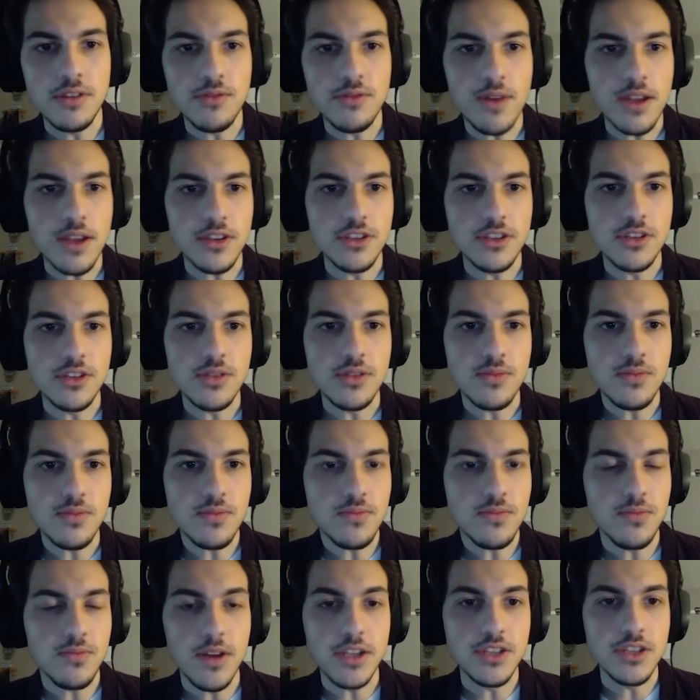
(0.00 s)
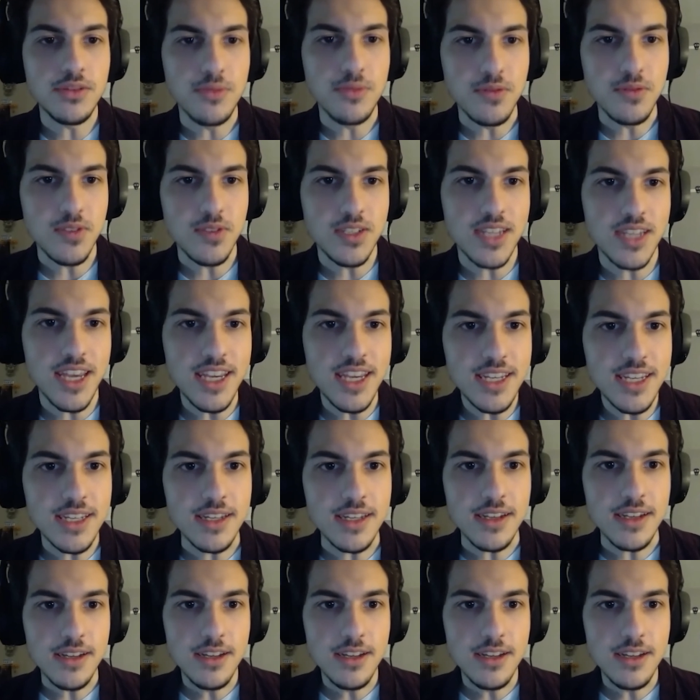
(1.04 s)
Where do you want to take it?